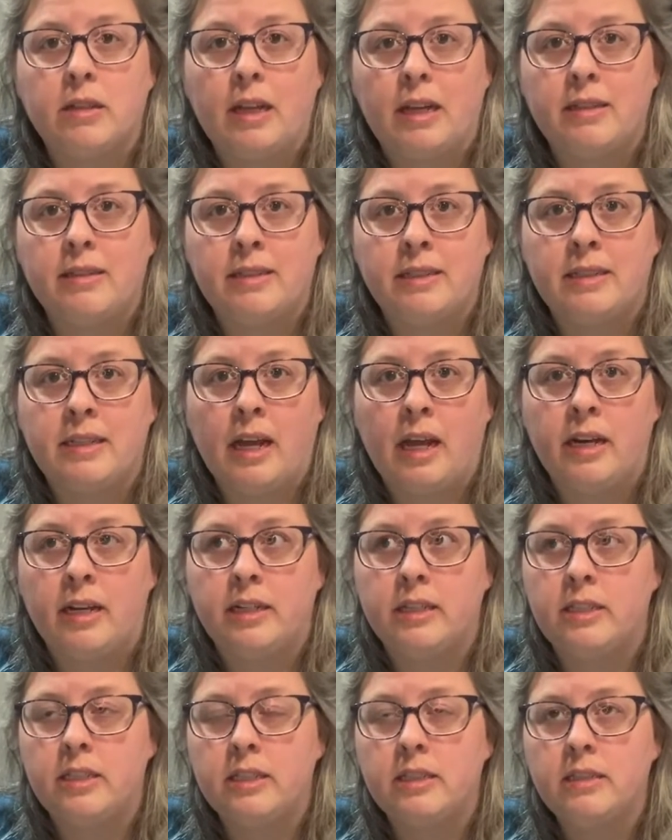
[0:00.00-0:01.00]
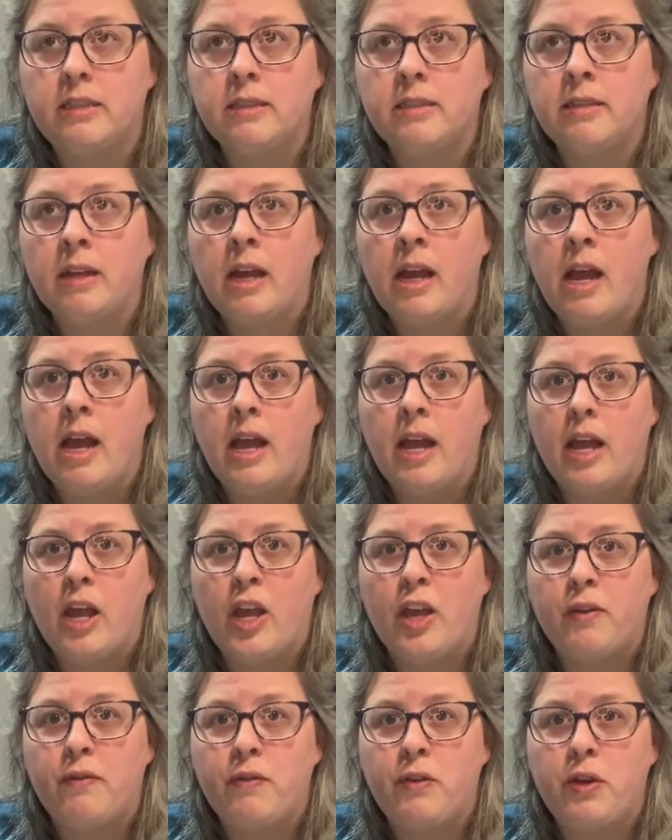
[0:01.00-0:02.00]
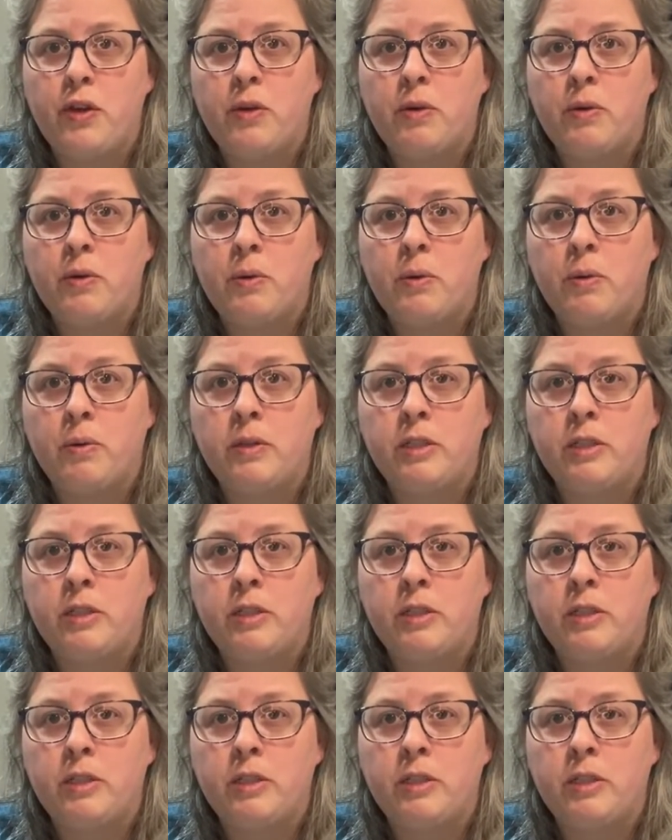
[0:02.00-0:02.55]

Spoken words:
than 10 inches, if you